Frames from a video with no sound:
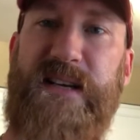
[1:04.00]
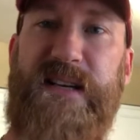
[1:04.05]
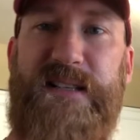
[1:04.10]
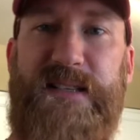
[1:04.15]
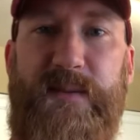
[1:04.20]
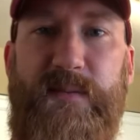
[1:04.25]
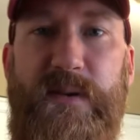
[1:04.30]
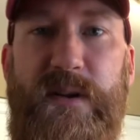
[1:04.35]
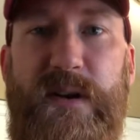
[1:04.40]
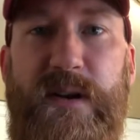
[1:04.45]

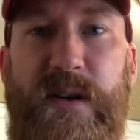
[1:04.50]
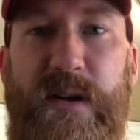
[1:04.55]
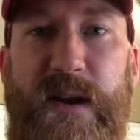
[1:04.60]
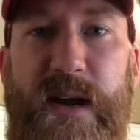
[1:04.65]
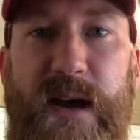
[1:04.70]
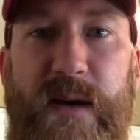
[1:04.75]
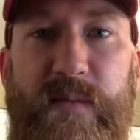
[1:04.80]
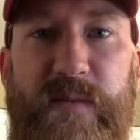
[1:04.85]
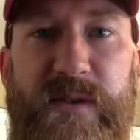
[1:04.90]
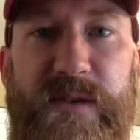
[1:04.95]
depending on
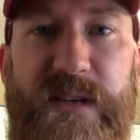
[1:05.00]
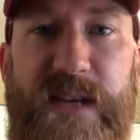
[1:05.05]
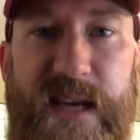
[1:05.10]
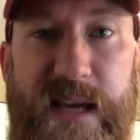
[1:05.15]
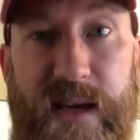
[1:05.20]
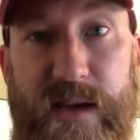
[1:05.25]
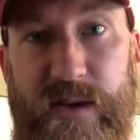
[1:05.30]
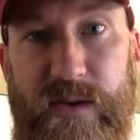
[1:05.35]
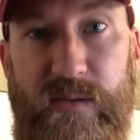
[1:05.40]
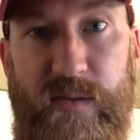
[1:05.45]
how much
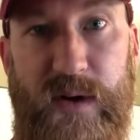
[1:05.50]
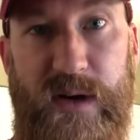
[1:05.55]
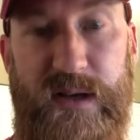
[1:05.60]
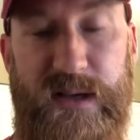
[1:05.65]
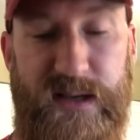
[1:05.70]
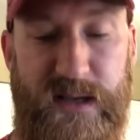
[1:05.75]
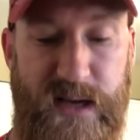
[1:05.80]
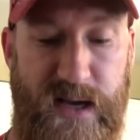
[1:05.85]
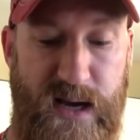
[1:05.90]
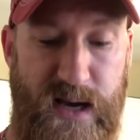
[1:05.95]
heat you want.